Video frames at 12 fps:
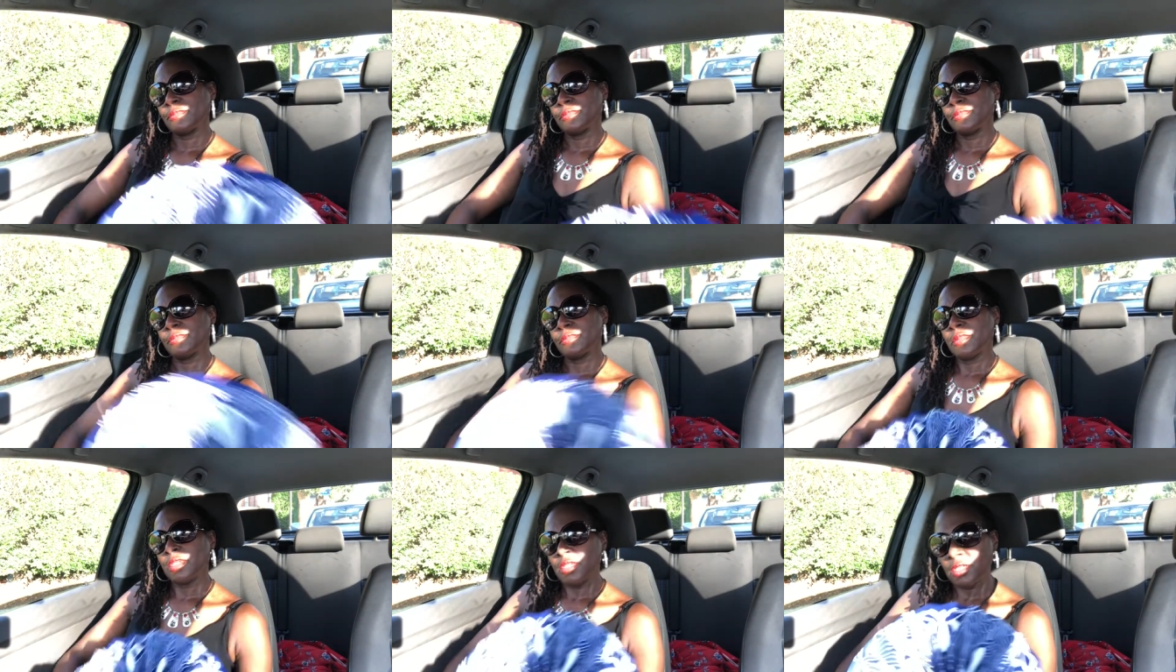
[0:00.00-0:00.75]

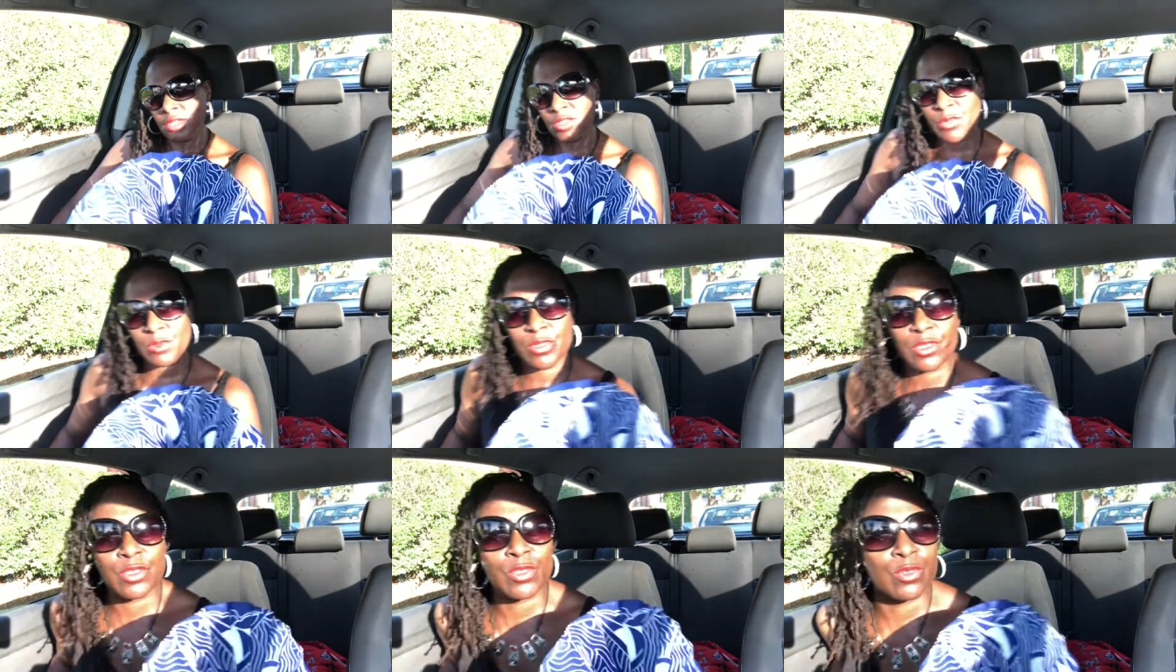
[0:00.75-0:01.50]
I just wanted
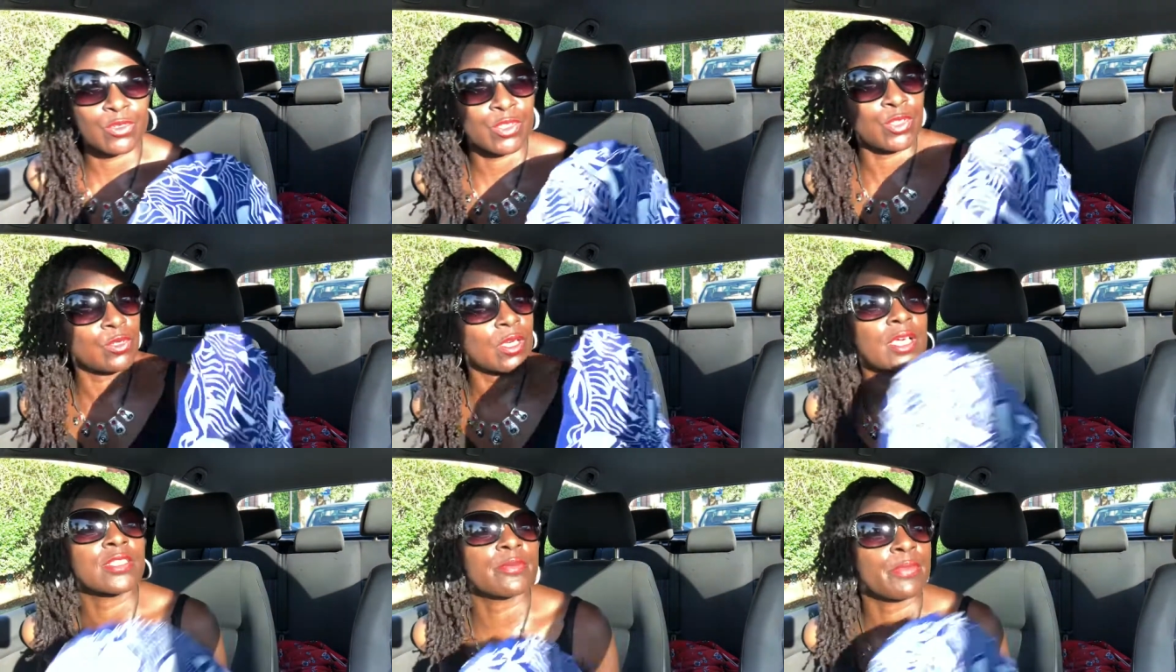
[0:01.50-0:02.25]
to talk to you
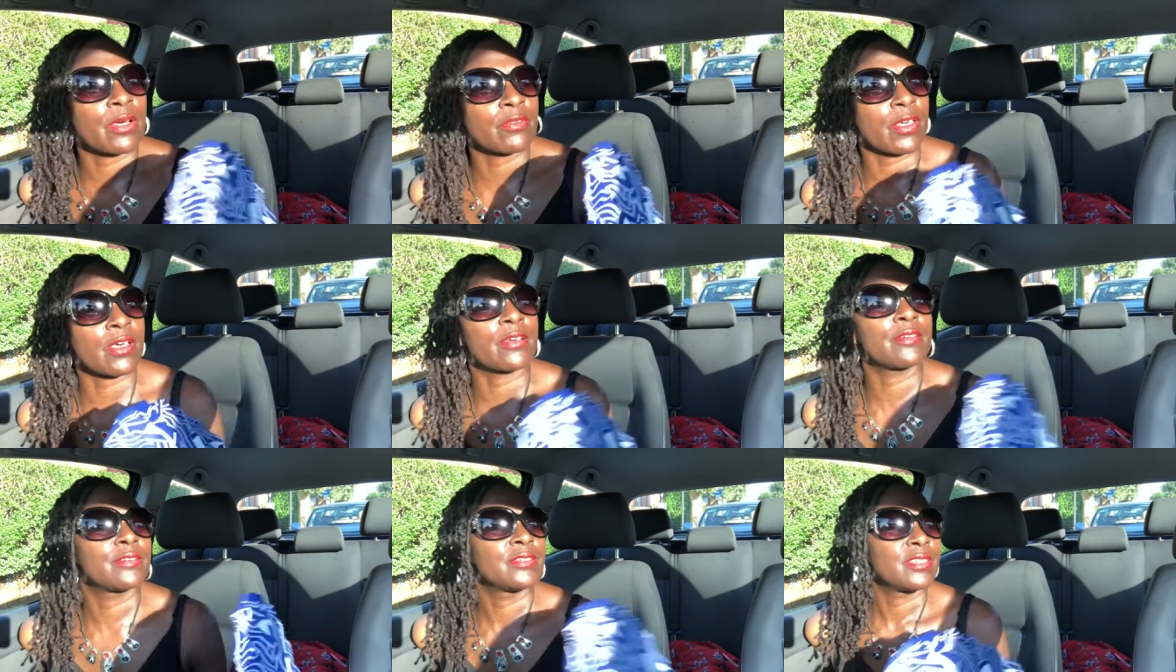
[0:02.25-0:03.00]
guys about that
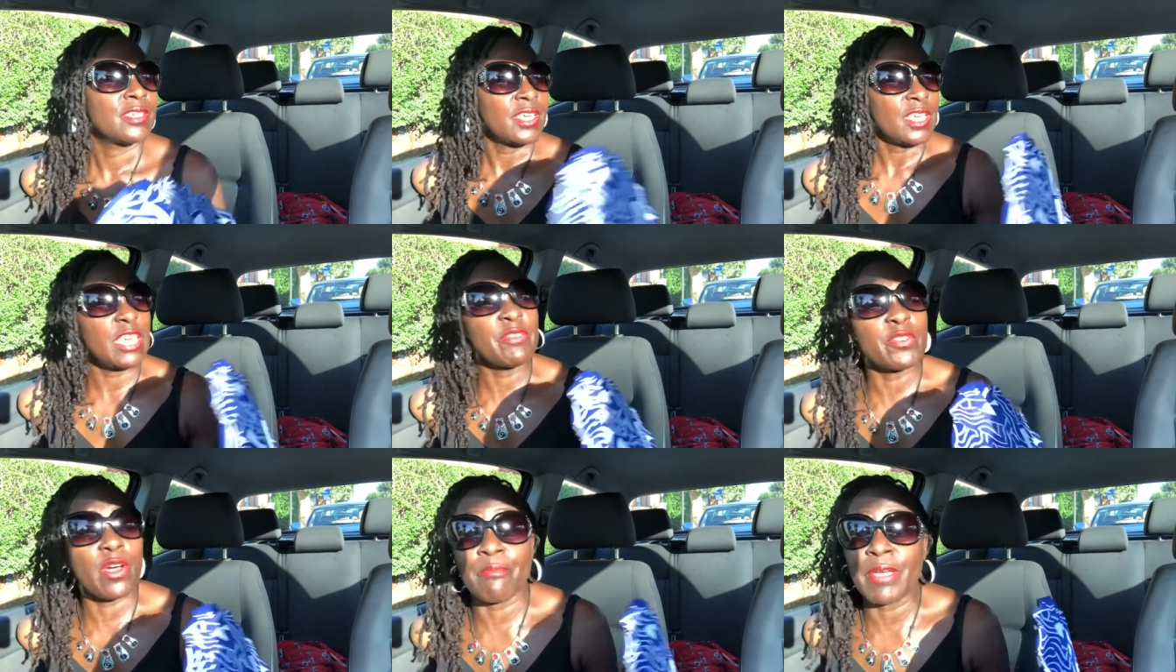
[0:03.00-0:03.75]

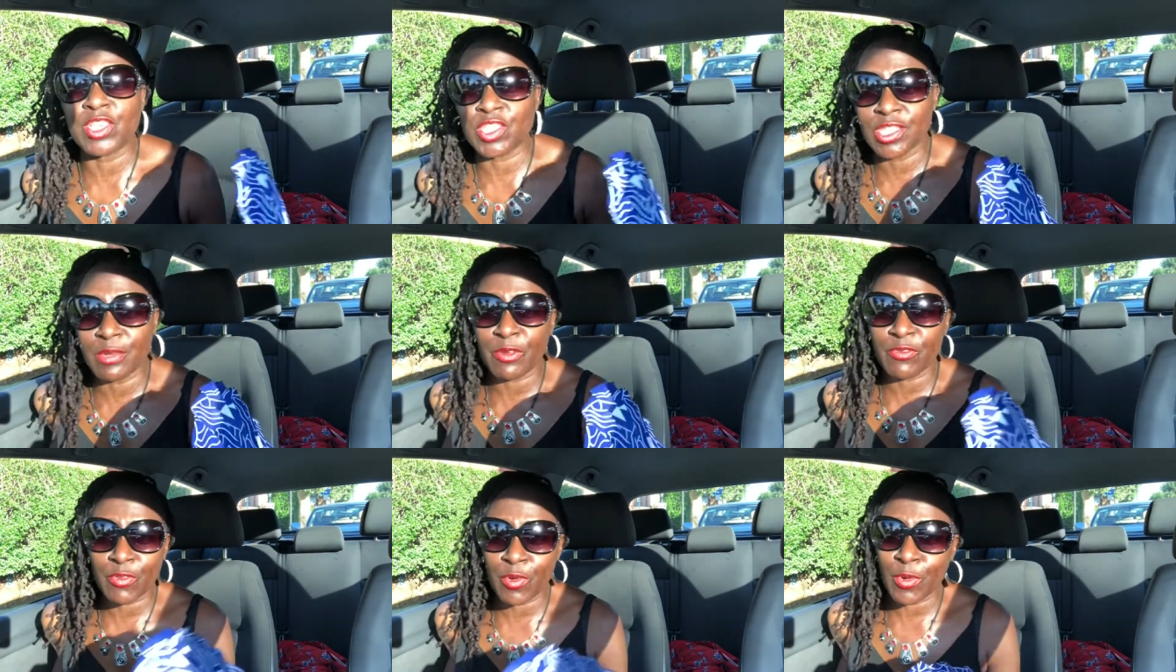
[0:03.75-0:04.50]
even though I've mentioned it
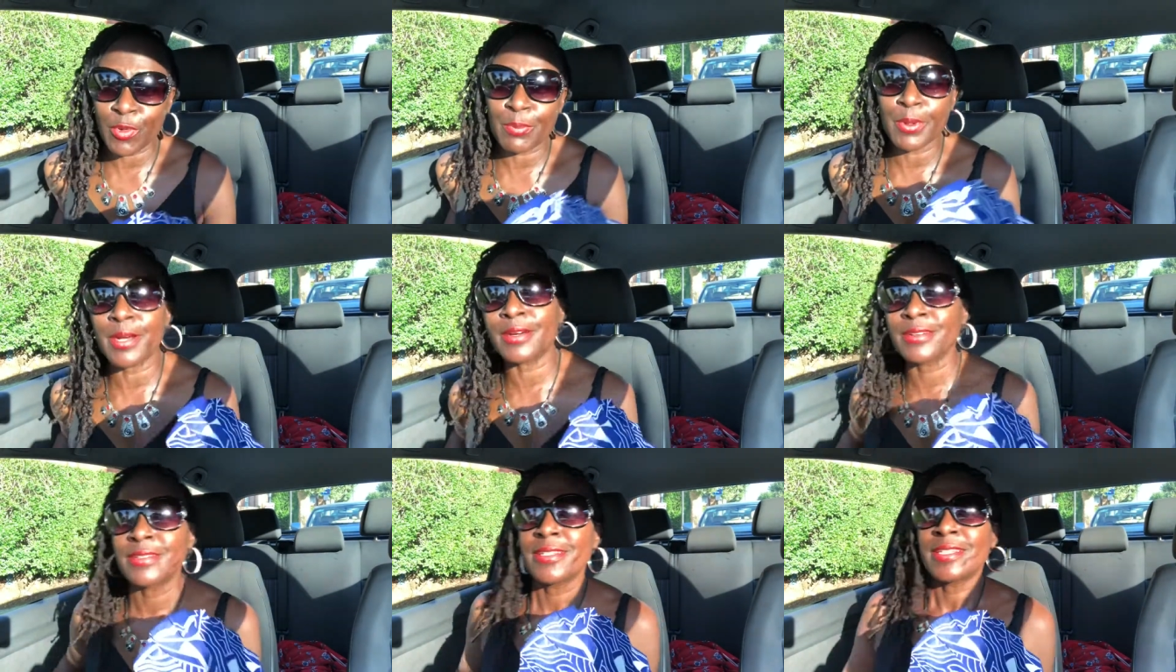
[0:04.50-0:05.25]
before, but
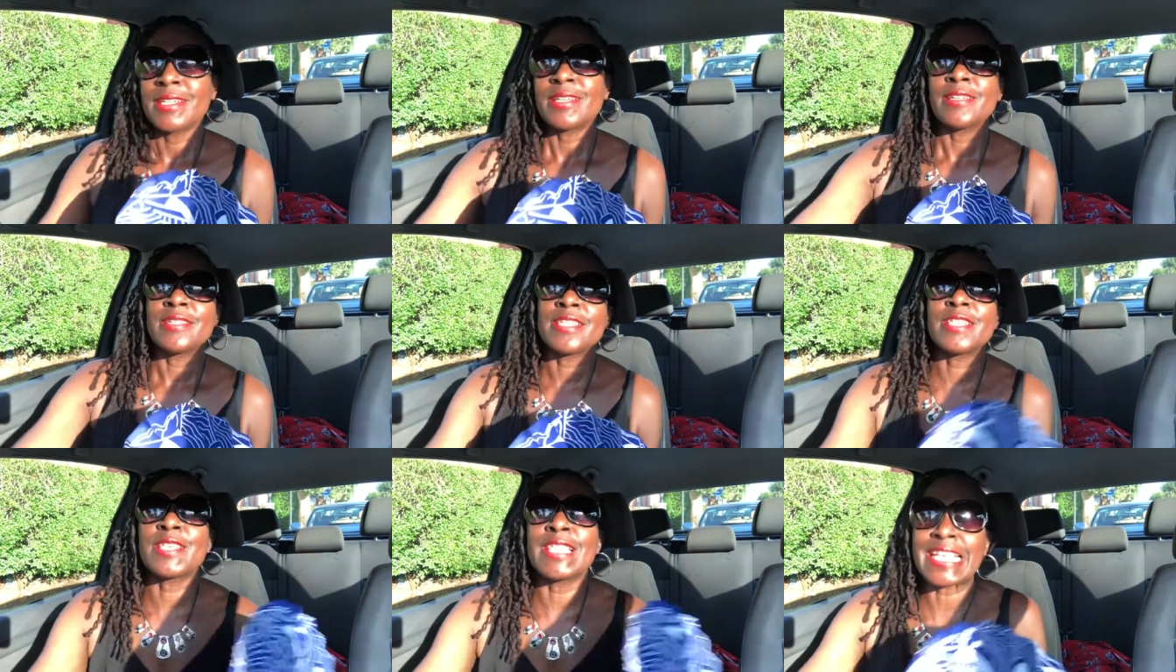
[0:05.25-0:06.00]

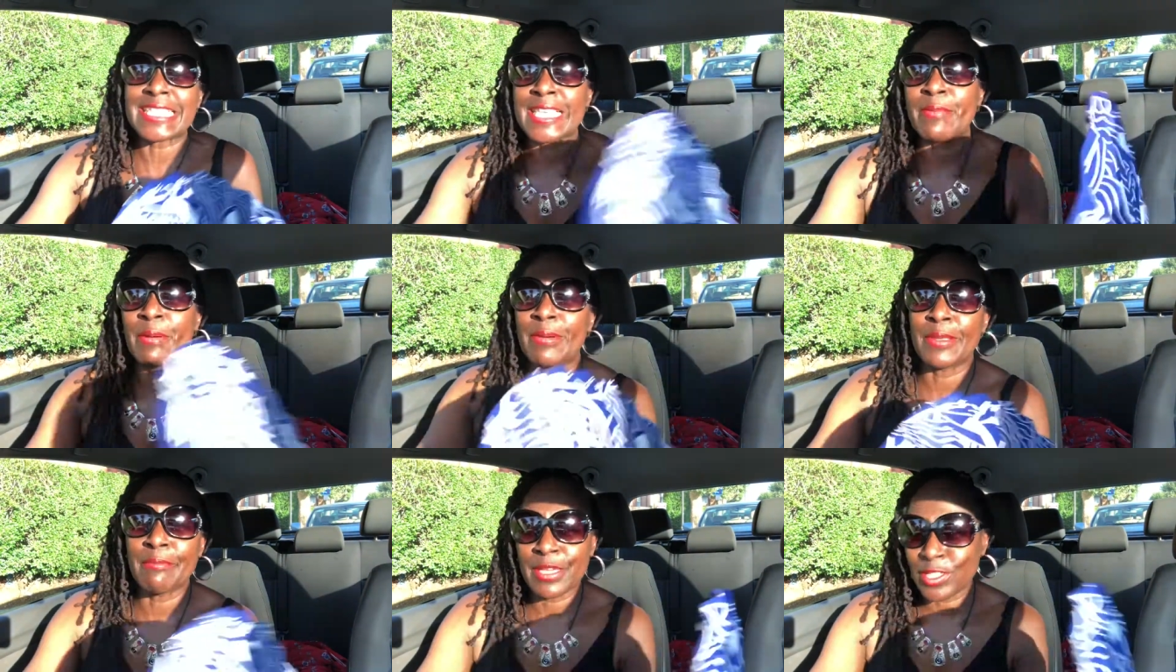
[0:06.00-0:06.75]
this is the last time I'm
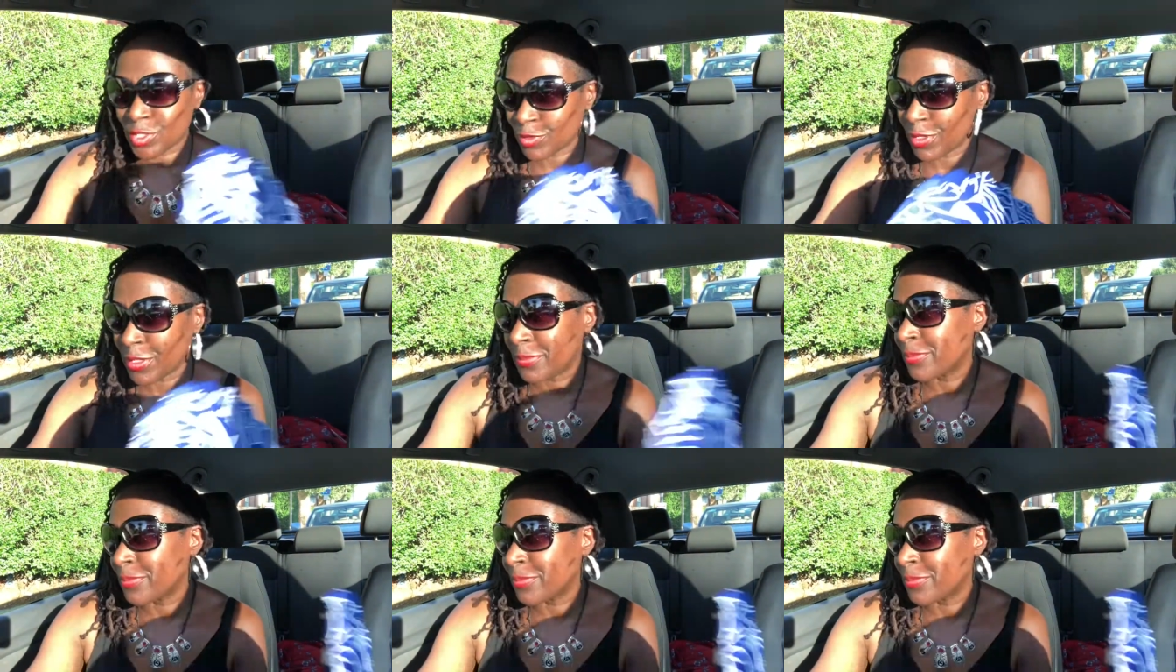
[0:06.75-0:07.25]
going to mention it.